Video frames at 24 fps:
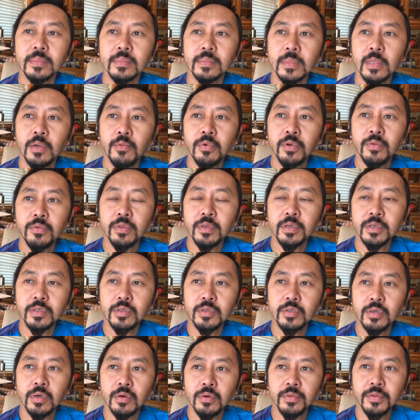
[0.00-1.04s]
when this
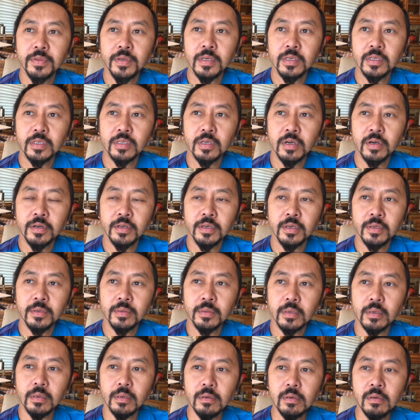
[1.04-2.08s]
whole thing started,
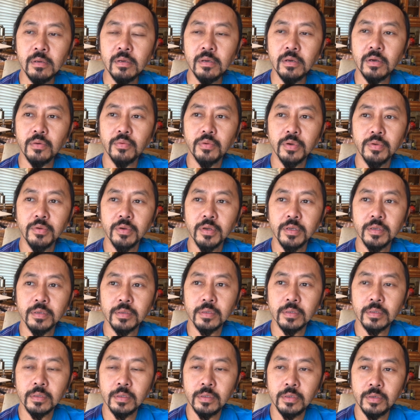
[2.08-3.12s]
we were in
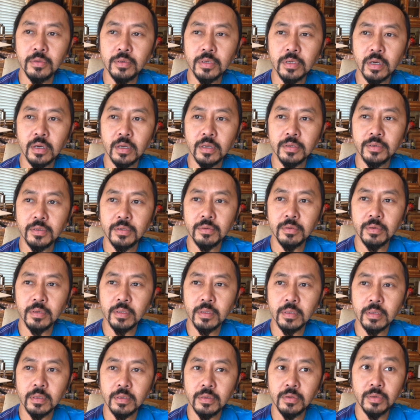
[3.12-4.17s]
Utah doing
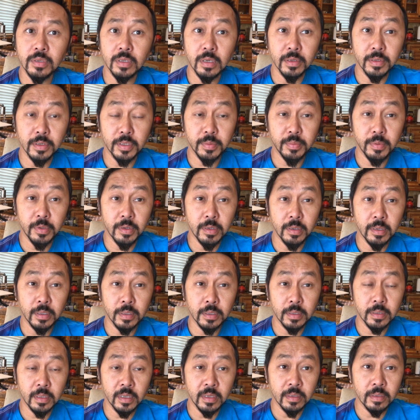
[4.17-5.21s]
the Utah experience
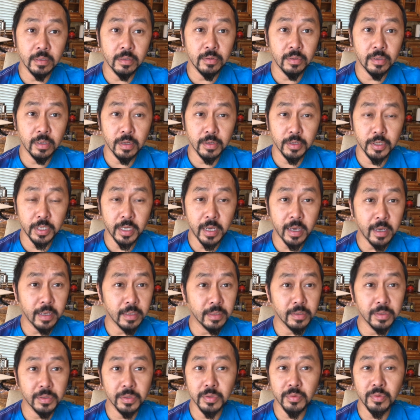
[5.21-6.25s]
and the Utah Jazz.
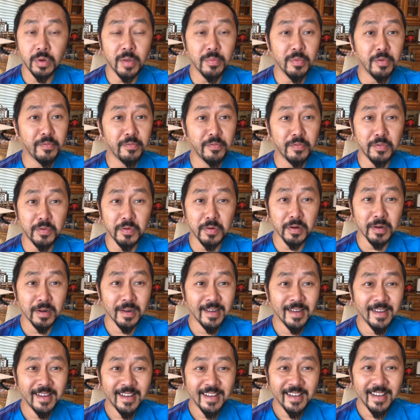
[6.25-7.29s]
This was right before
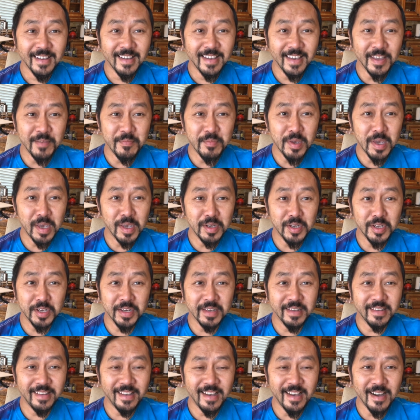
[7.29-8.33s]
NBA shut
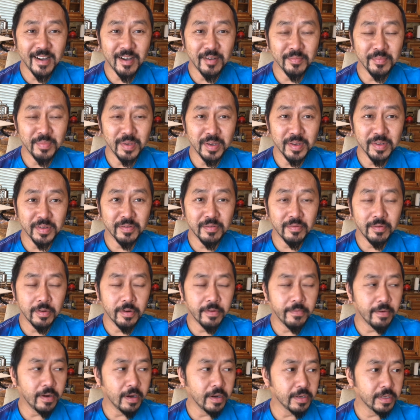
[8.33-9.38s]
down because of
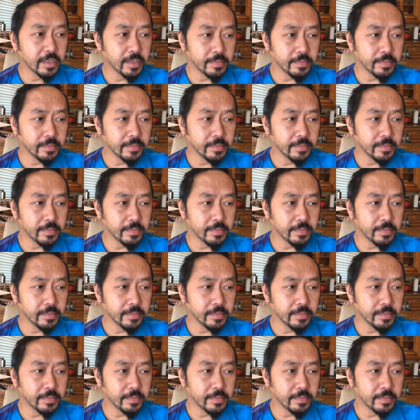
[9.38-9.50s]
coronavirus.